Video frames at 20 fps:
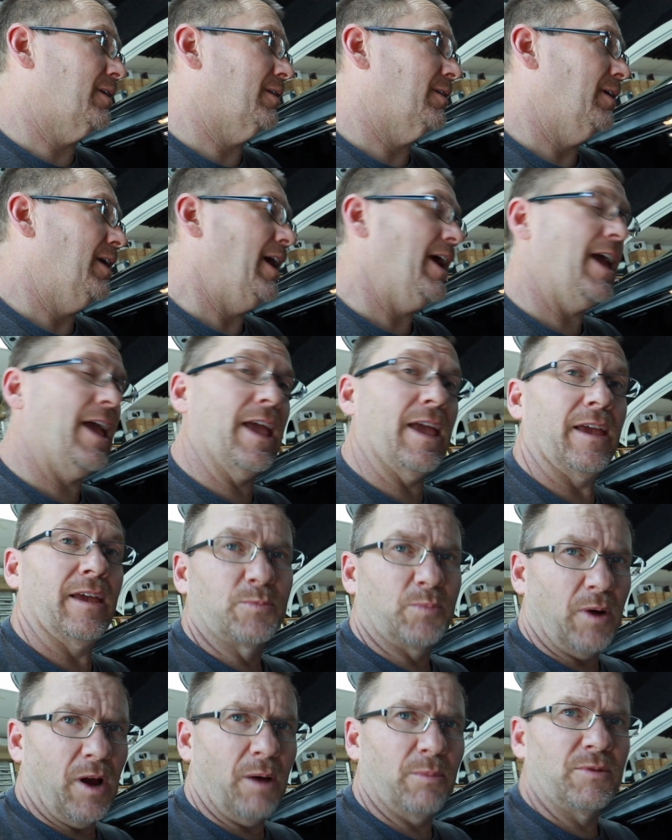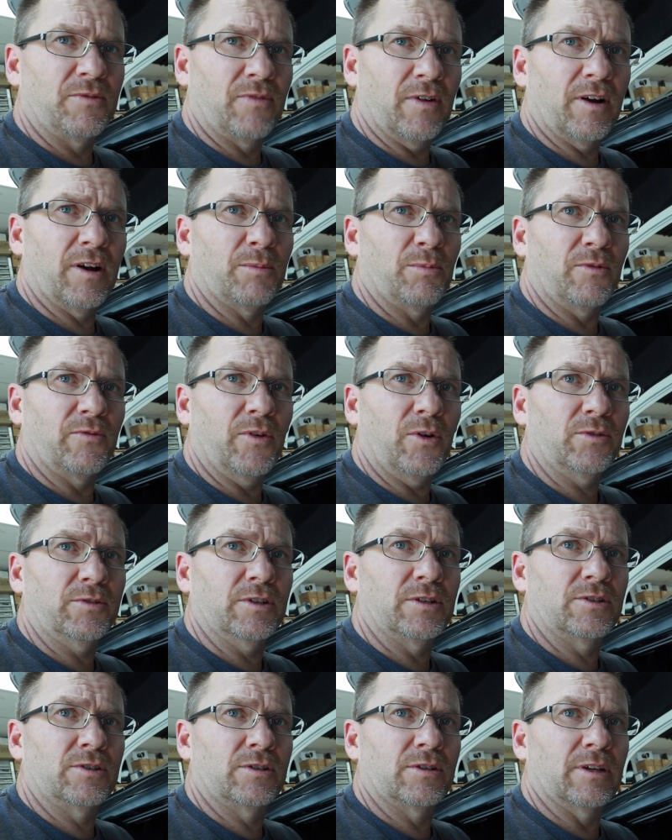hey, it's probably variable
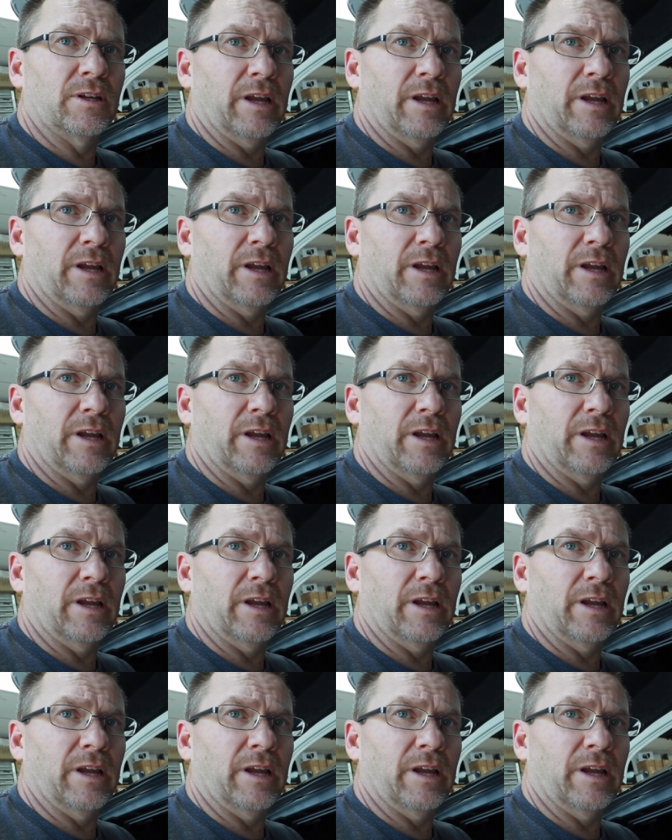voltage,